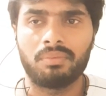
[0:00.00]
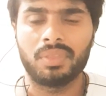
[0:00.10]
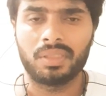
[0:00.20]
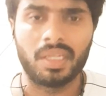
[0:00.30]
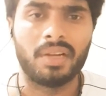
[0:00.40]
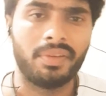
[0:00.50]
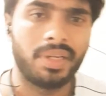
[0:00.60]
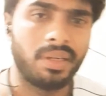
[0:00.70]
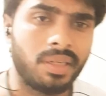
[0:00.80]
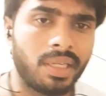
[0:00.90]
Okay,
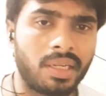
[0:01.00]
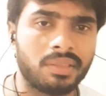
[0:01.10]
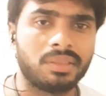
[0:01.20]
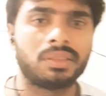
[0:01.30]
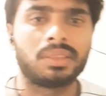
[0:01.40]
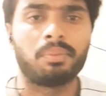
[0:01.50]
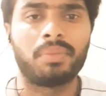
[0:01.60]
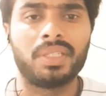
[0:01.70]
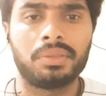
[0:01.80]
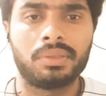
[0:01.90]
every intake has some
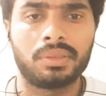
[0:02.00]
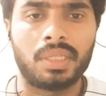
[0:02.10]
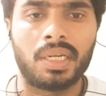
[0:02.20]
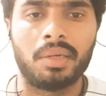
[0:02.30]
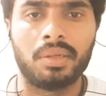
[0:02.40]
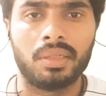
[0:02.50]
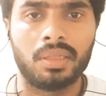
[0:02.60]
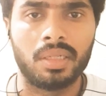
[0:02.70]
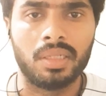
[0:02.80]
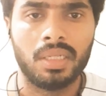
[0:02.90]
plus and
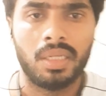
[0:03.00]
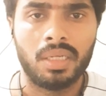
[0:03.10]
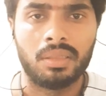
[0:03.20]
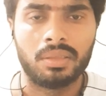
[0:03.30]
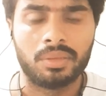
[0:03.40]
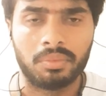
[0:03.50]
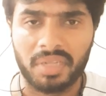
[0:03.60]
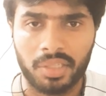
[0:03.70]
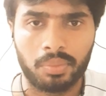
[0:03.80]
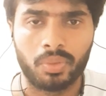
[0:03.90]

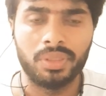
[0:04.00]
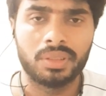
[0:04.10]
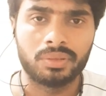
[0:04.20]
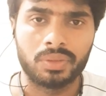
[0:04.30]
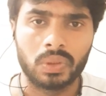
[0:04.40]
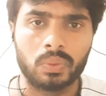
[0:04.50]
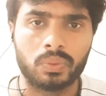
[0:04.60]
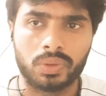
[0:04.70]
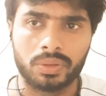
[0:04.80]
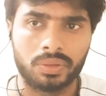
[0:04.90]
minus points.
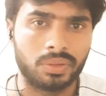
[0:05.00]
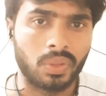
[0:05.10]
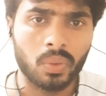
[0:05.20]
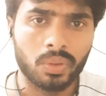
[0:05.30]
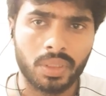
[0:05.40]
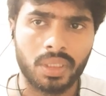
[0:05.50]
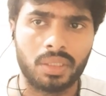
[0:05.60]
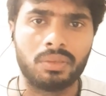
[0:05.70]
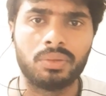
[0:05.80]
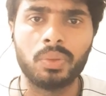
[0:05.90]
So
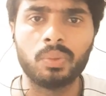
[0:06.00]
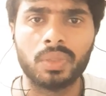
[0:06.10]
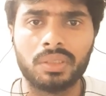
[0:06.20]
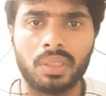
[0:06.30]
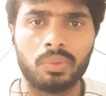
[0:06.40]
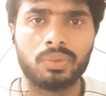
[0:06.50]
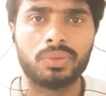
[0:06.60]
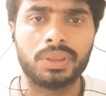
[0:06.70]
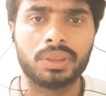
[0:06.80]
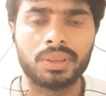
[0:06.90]
go do a thorough
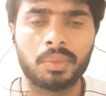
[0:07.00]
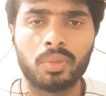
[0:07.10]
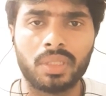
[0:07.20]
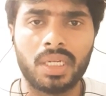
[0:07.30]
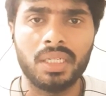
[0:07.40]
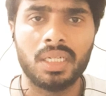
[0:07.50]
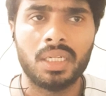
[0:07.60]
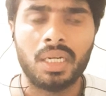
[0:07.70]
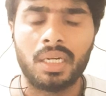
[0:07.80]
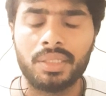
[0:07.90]
research about that
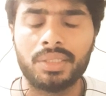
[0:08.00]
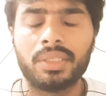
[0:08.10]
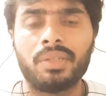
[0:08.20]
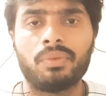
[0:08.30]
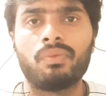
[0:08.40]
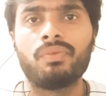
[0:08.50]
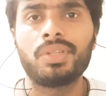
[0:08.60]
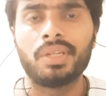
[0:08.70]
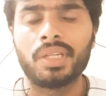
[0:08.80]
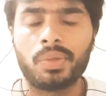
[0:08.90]
and decide
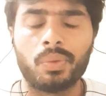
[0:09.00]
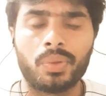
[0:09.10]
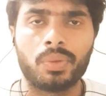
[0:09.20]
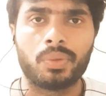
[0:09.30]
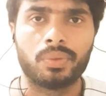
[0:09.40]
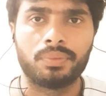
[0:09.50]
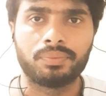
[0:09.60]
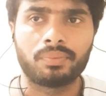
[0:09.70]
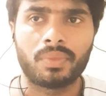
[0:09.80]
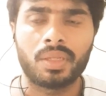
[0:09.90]
which intake you want to go.
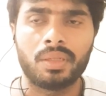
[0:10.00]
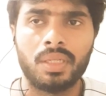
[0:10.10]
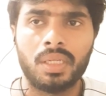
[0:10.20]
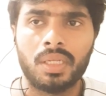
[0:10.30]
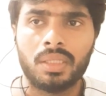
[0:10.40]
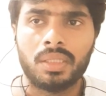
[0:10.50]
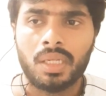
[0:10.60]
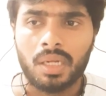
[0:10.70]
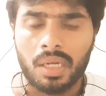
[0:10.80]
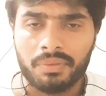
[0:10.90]

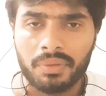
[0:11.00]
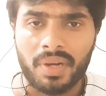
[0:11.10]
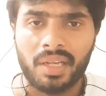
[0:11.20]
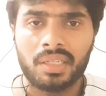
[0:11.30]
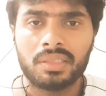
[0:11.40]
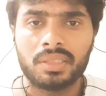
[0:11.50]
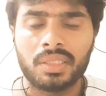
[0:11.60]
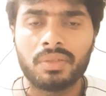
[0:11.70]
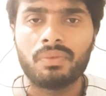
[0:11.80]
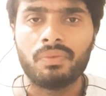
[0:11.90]
After
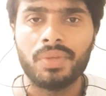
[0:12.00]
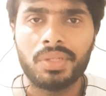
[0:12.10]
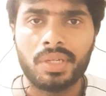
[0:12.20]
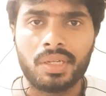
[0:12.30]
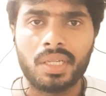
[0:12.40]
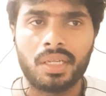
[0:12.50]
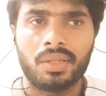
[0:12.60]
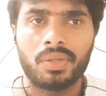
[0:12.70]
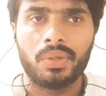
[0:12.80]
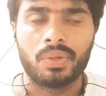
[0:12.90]
finalizing which intake
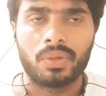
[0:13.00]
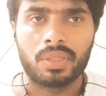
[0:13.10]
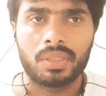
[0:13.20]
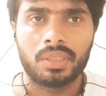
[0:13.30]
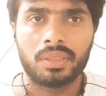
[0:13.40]
you're